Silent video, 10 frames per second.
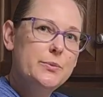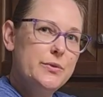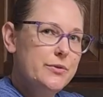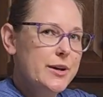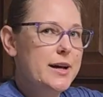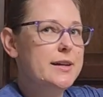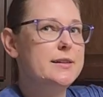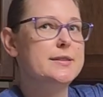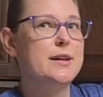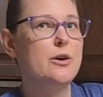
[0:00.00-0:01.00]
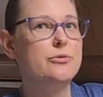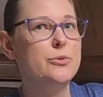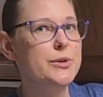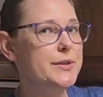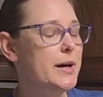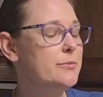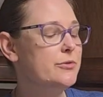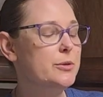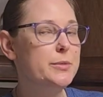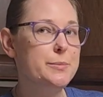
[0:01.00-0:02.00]
We've got a 1/4 cup
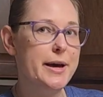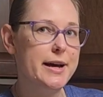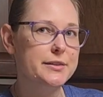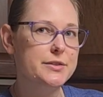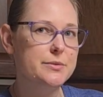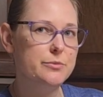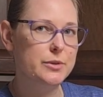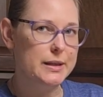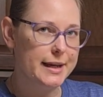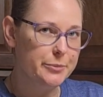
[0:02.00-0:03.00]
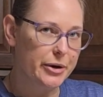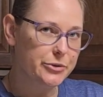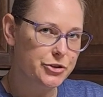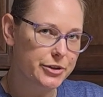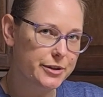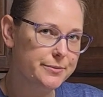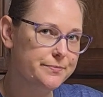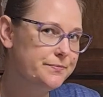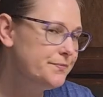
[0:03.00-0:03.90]
firmly packed light brown sugar,